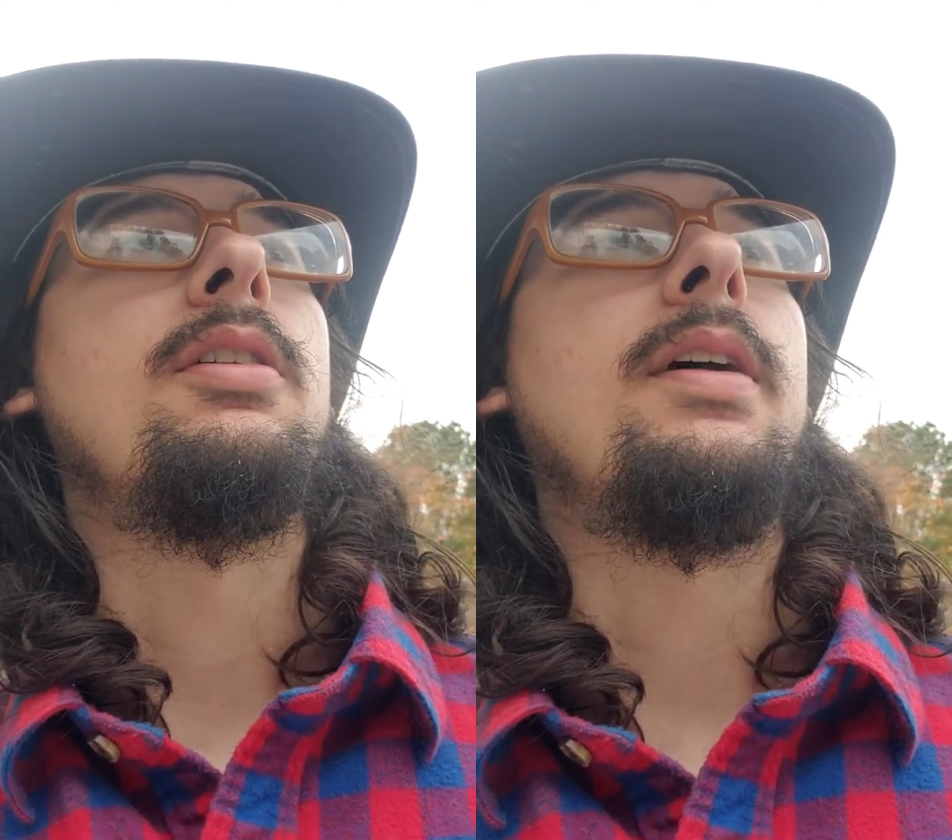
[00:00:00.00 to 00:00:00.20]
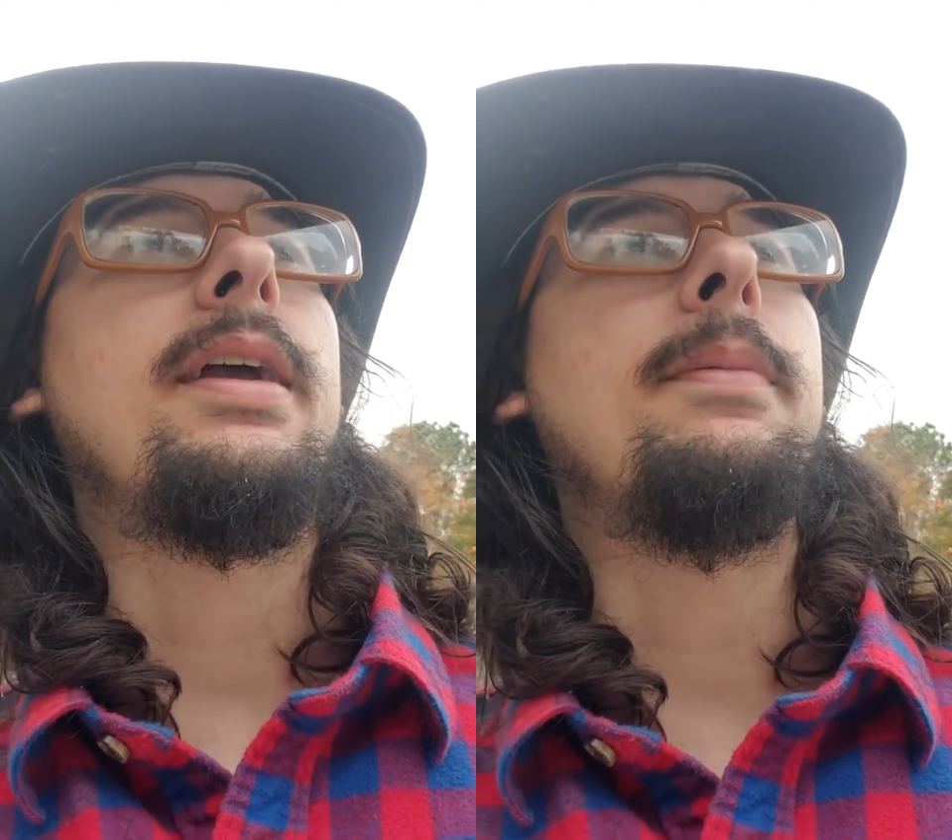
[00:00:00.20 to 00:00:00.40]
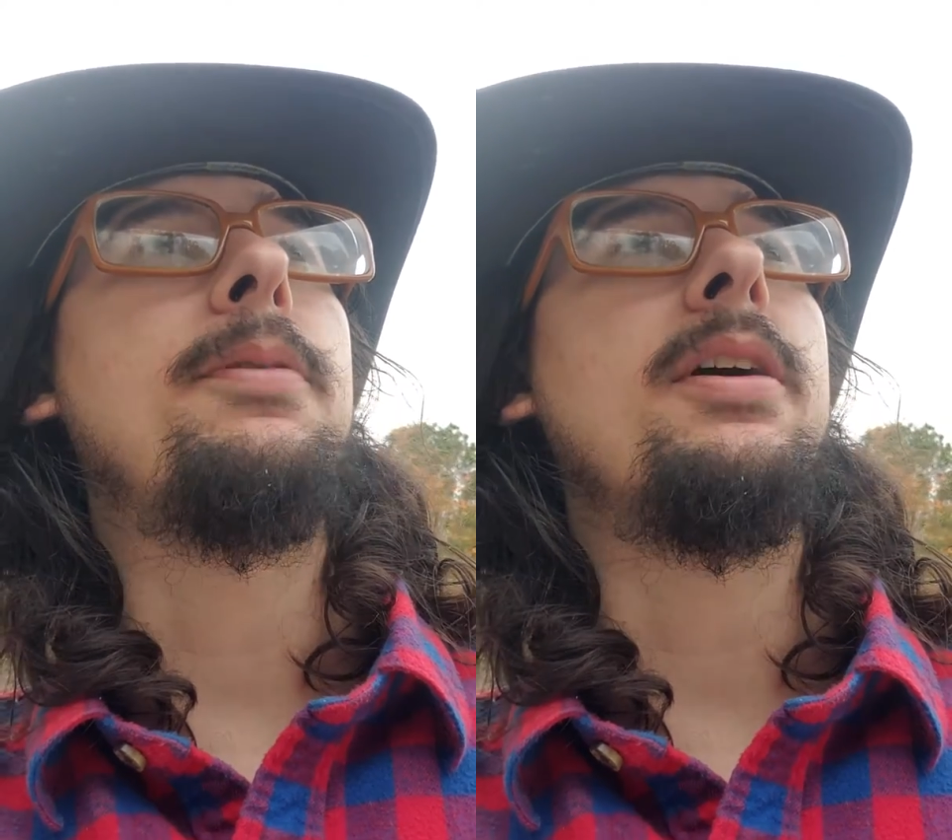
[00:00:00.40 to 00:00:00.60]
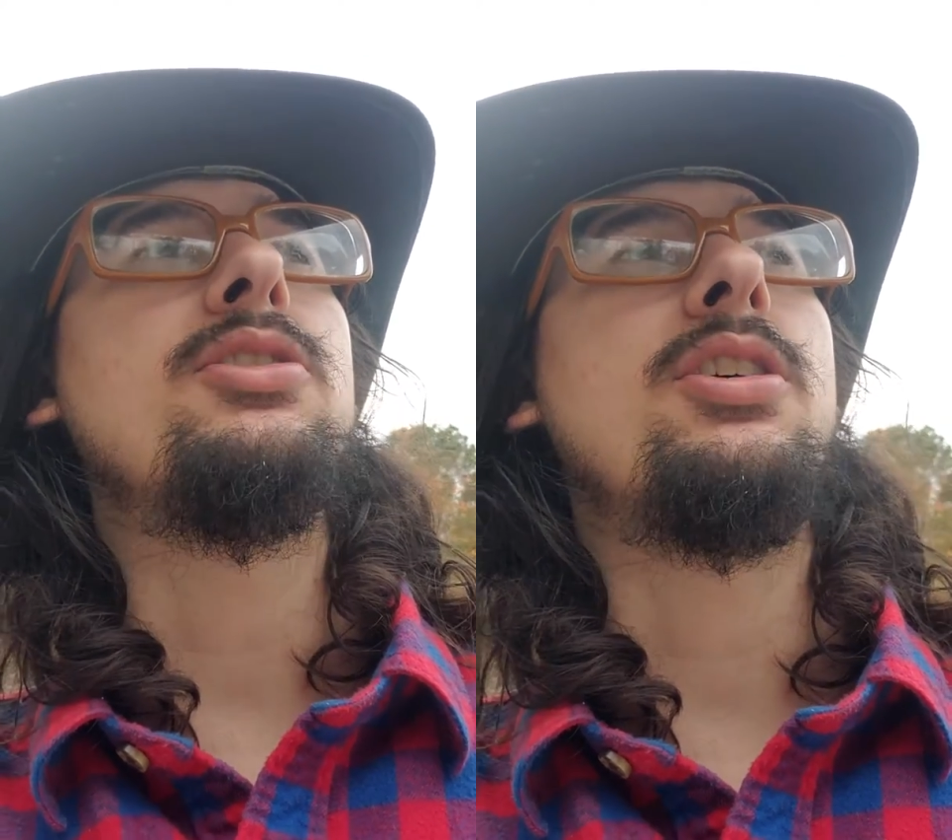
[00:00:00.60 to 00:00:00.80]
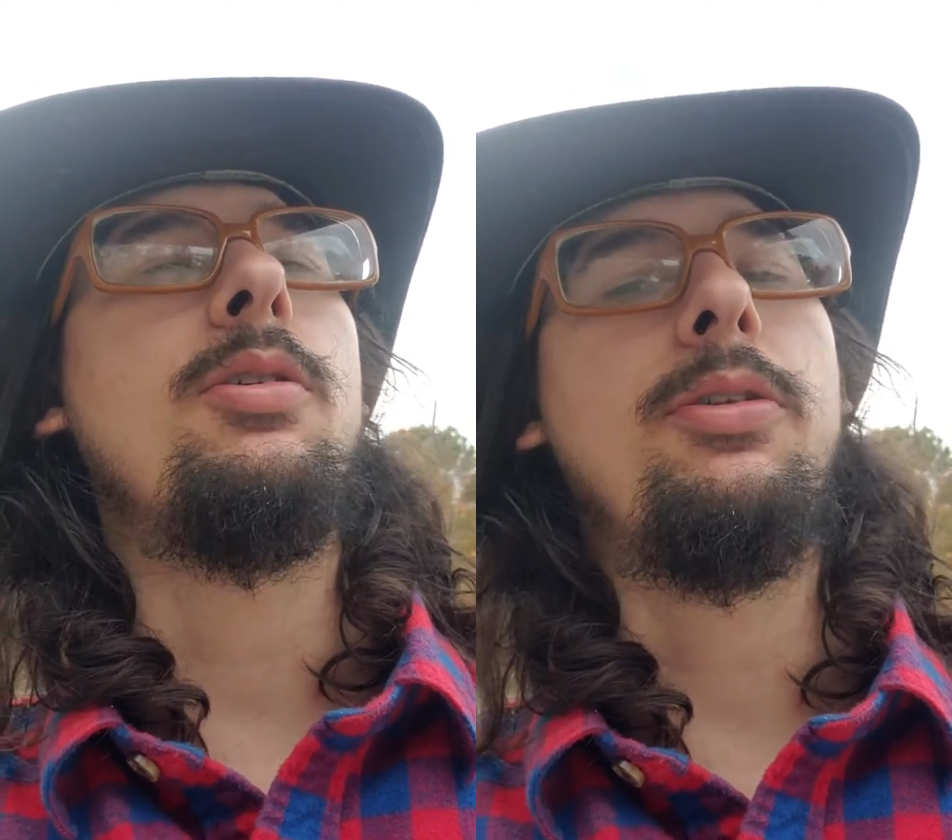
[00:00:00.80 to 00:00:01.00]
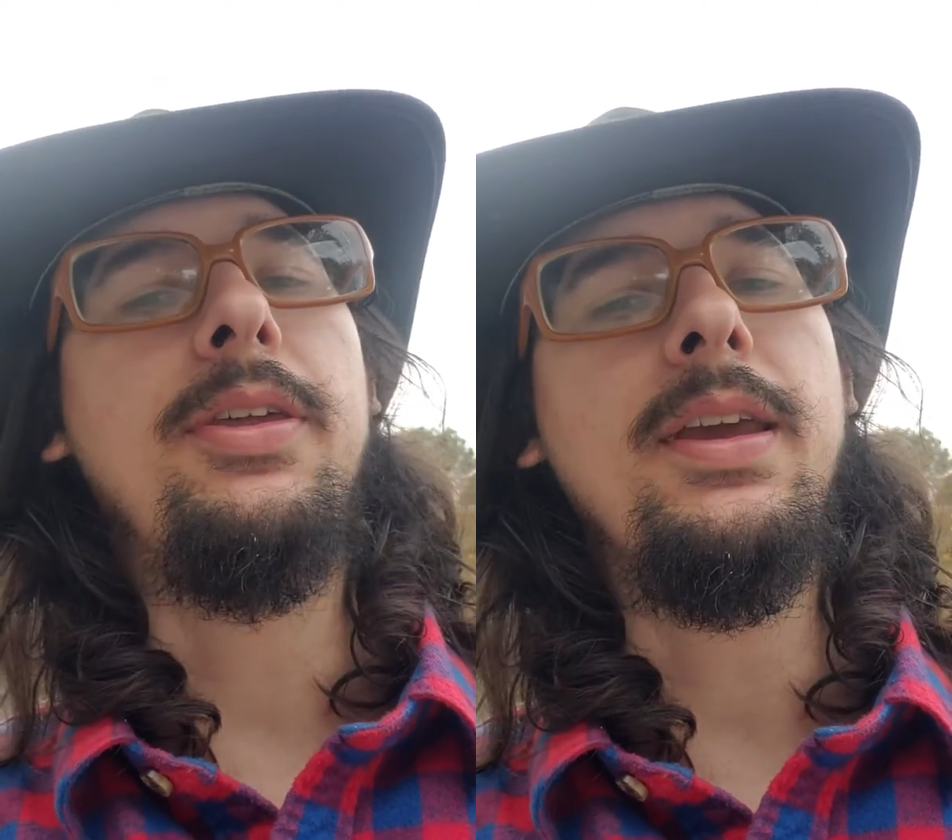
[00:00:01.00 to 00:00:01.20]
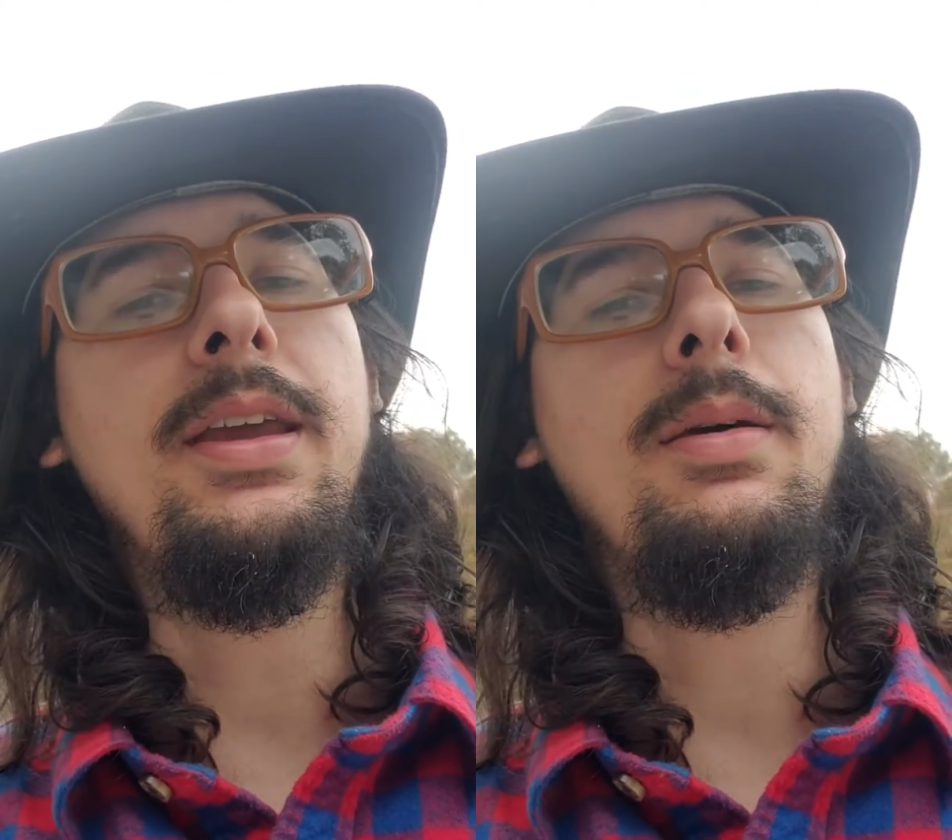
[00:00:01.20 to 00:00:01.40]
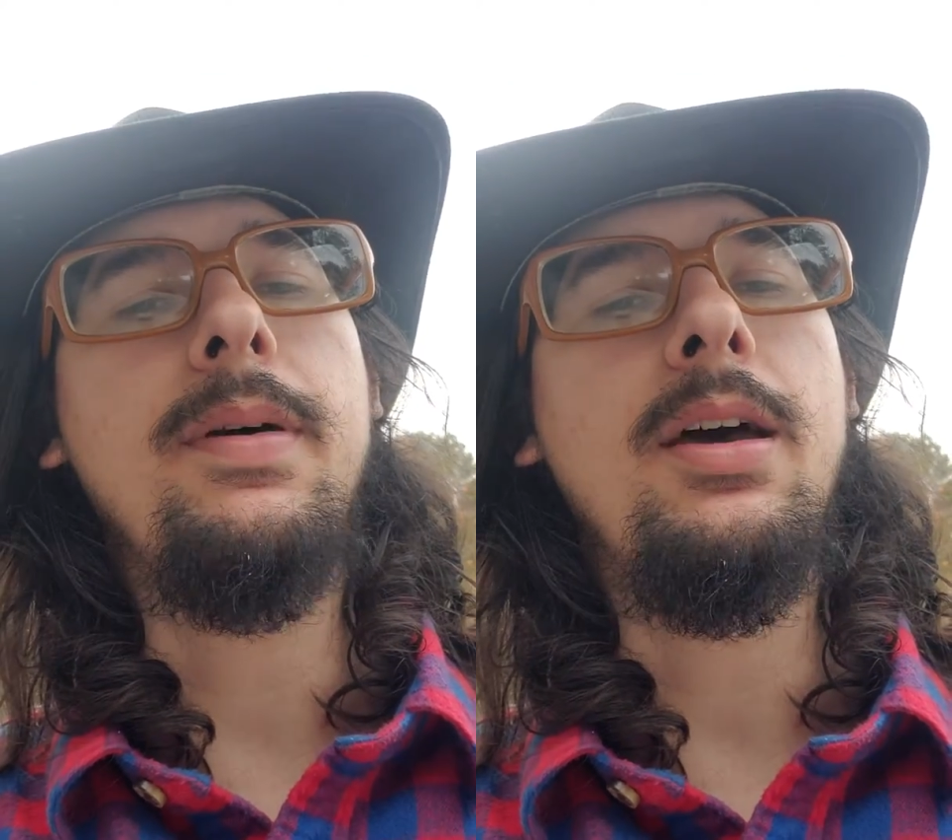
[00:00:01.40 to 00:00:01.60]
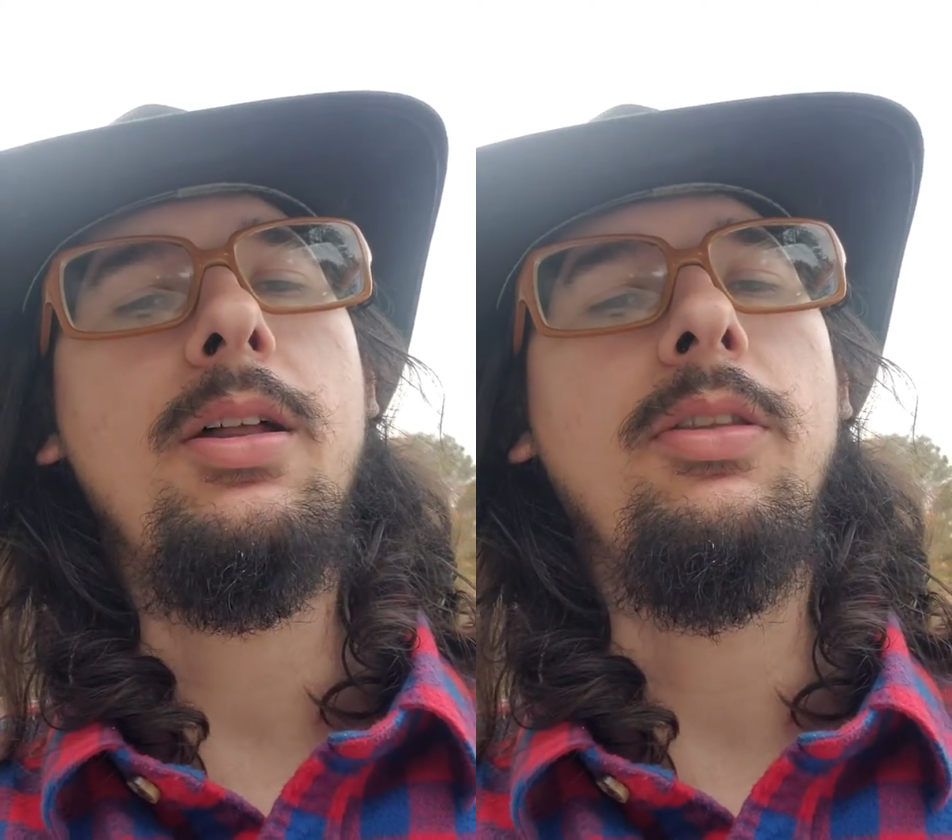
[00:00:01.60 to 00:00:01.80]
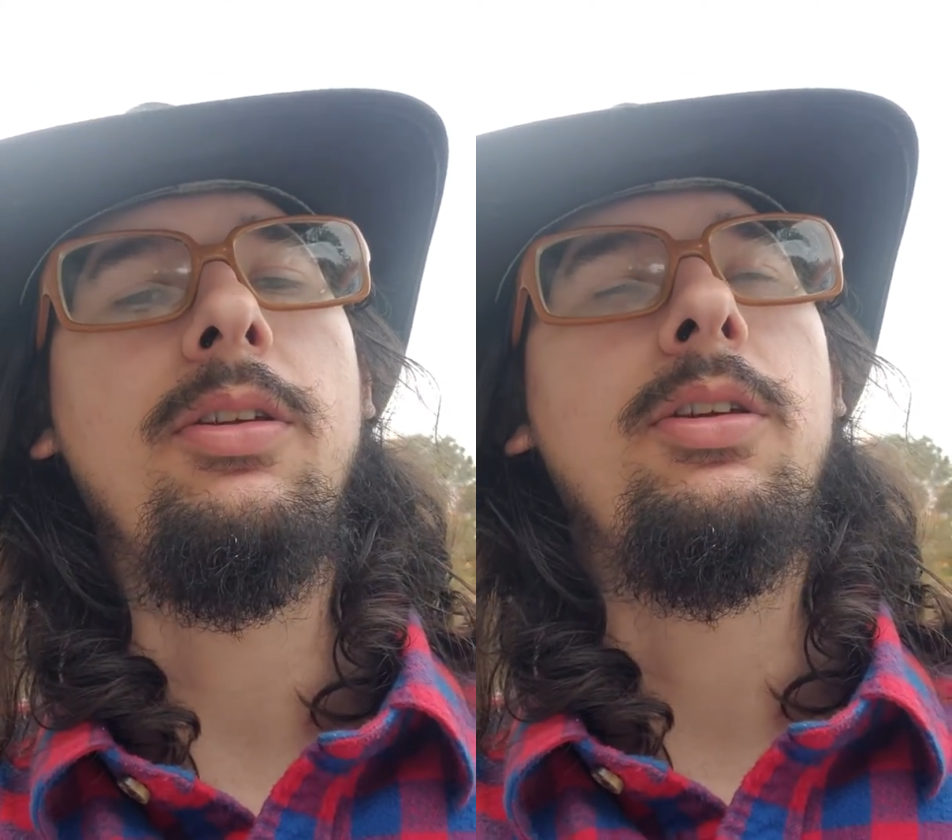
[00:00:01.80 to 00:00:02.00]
like, I play a show thinking about